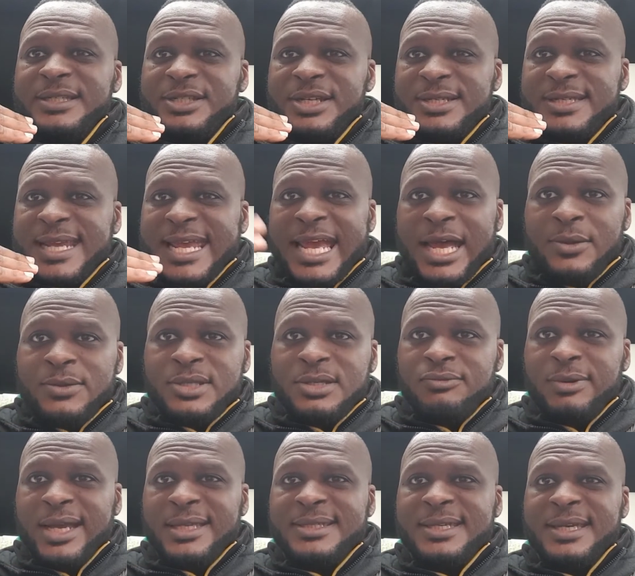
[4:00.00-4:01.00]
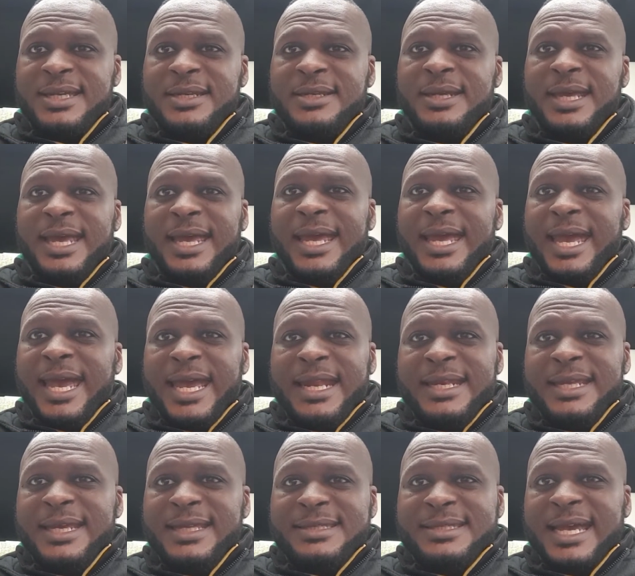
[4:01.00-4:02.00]
just counteracting any
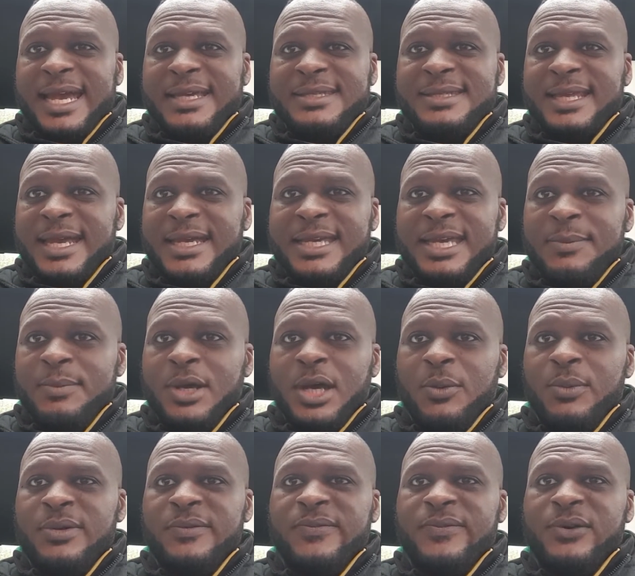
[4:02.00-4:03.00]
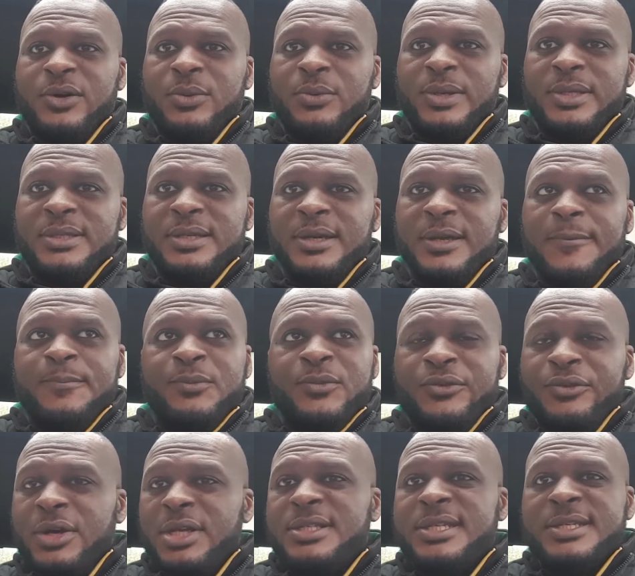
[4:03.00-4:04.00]
attacks that keep going forward.
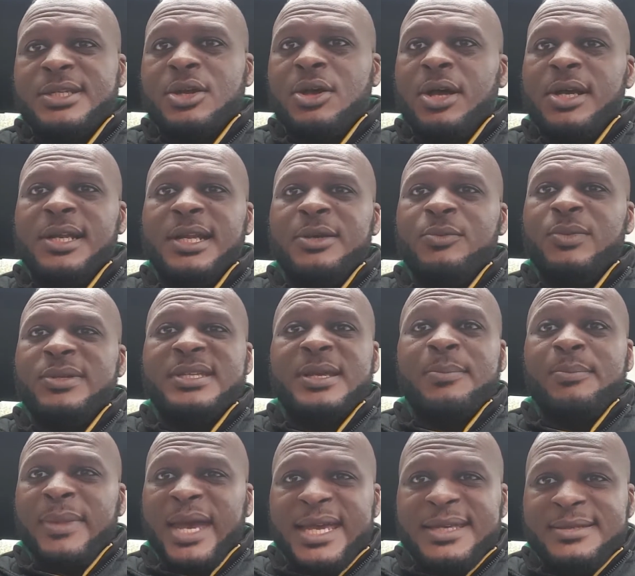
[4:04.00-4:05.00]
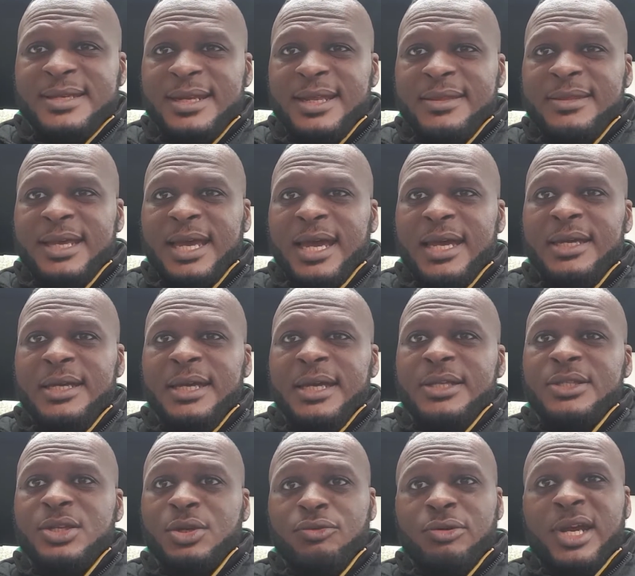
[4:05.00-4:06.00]
Francis Coquelin was amazing at that.
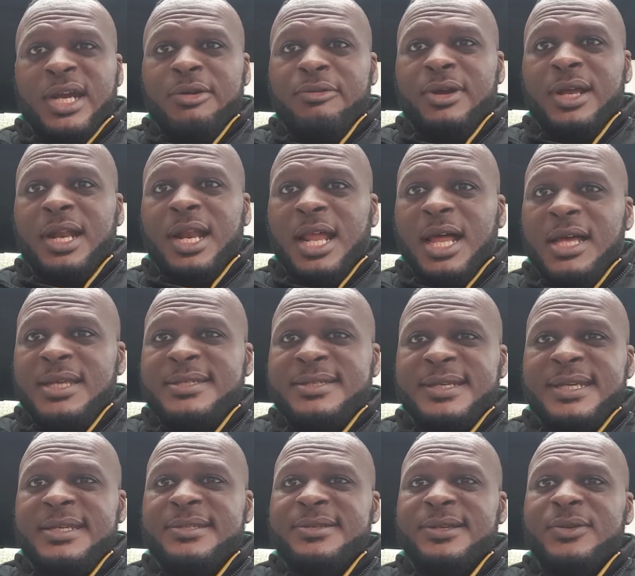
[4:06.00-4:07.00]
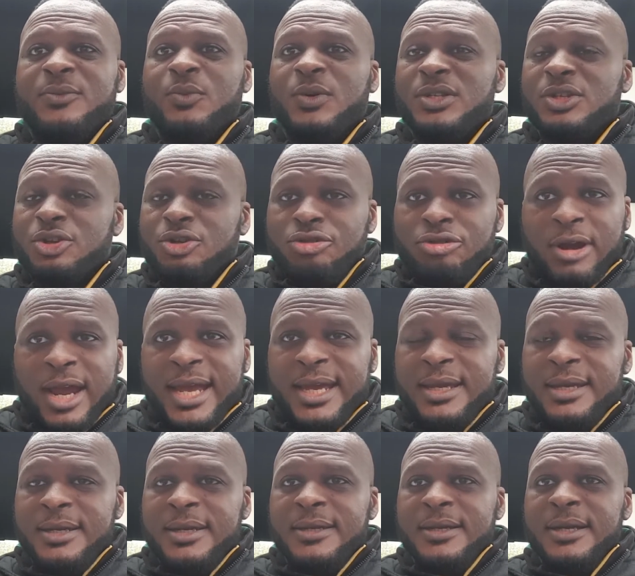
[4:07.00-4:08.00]
Torreira last season was great.
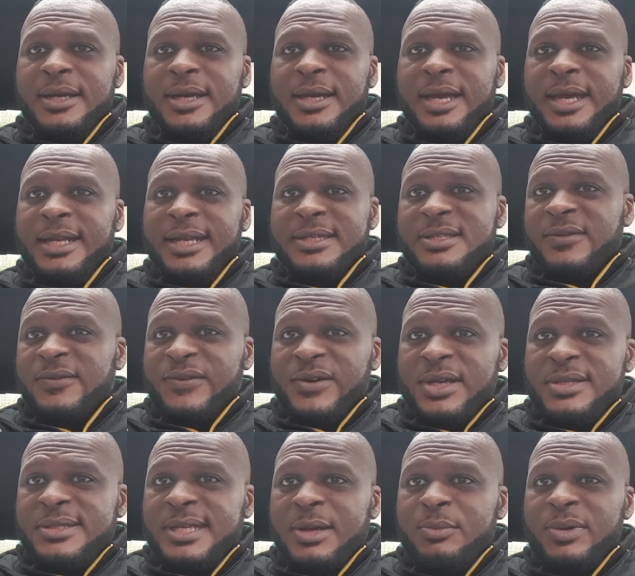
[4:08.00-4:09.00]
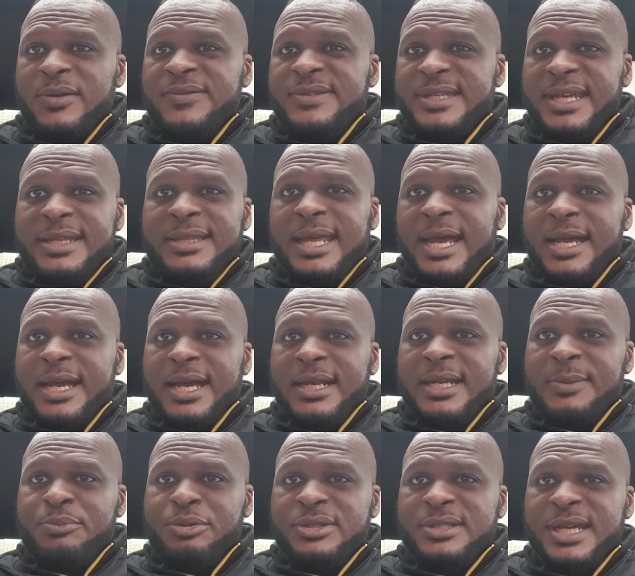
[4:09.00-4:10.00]
And it's the first time we've seen that kind of
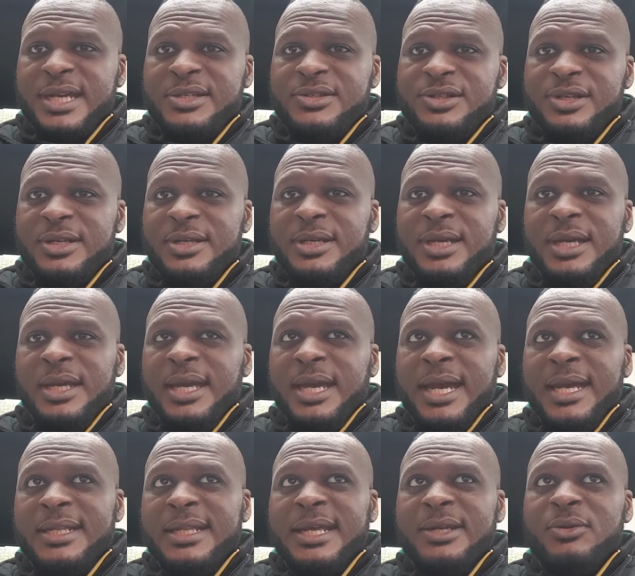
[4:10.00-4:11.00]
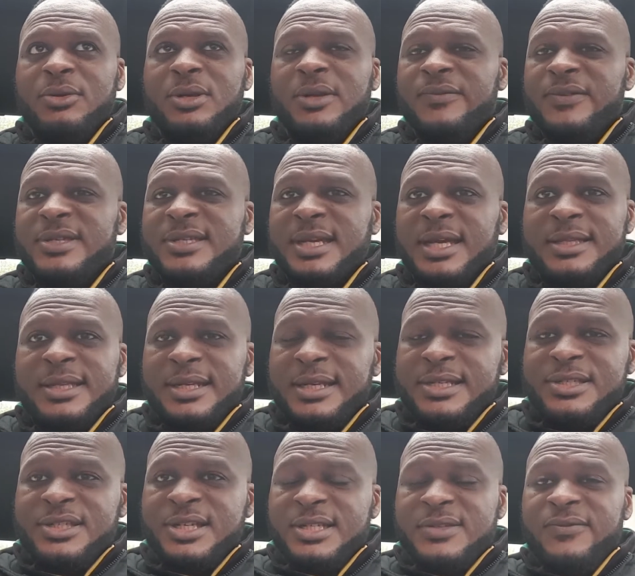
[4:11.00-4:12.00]
protection. And then all of a sudden, it's
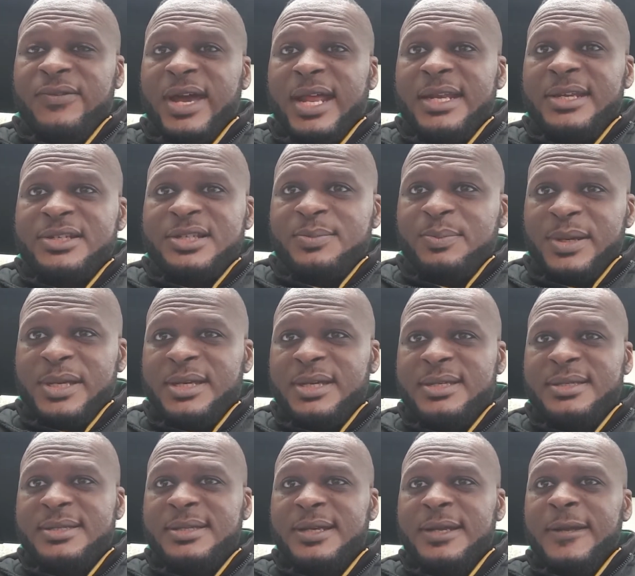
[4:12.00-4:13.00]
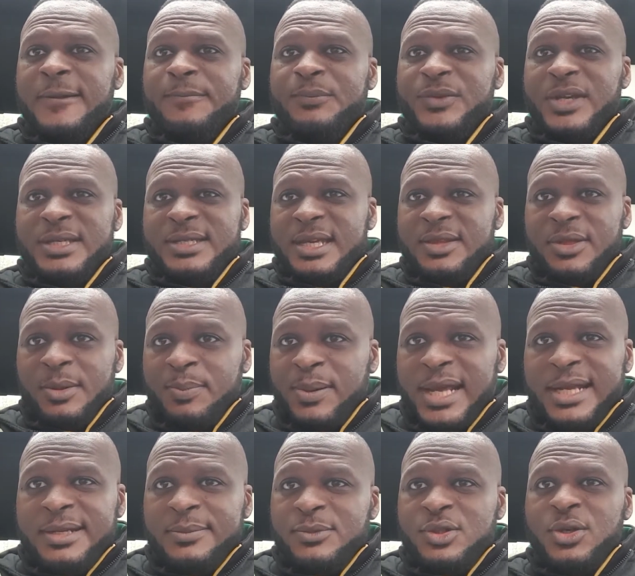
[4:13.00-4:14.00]
just vanished because he's either played
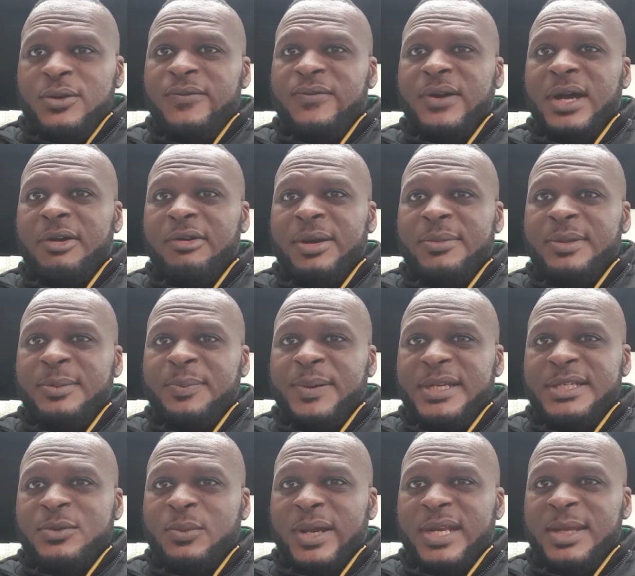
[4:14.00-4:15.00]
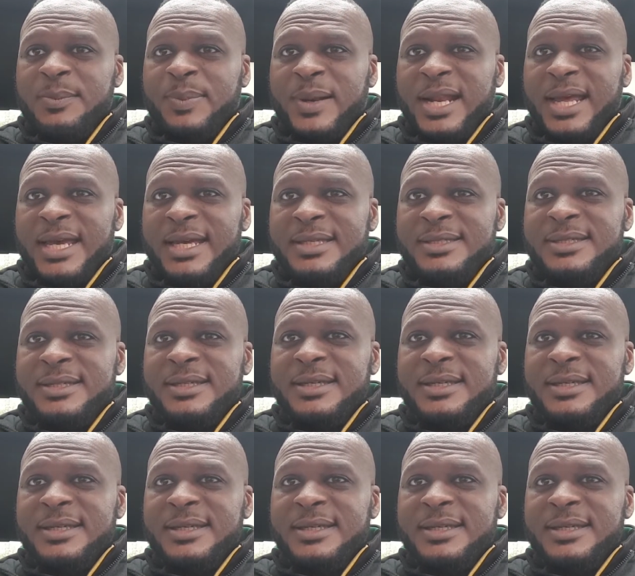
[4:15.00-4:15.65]
him too far up the pitch when he played